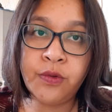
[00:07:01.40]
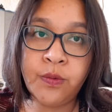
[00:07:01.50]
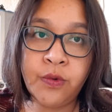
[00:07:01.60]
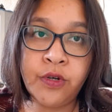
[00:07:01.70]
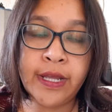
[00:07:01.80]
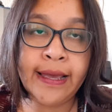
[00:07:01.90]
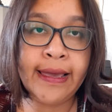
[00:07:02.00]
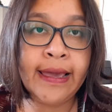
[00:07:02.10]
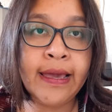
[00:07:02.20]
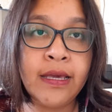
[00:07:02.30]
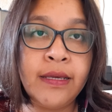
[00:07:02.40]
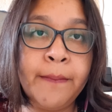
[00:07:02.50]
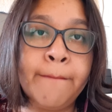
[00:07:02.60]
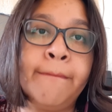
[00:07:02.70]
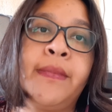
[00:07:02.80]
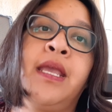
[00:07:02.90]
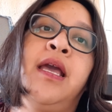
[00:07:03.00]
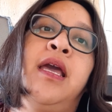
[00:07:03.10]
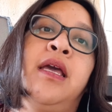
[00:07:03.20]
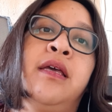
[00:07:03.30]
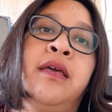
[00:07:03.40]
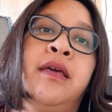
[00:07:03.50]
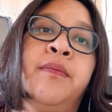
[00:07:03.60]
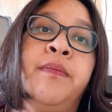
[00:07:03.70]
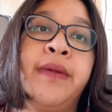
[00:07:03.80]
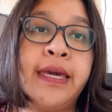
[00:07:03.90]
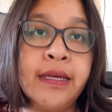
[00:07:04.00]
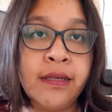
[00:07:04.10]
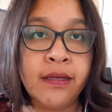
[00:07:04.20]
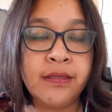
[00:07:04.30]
the word a main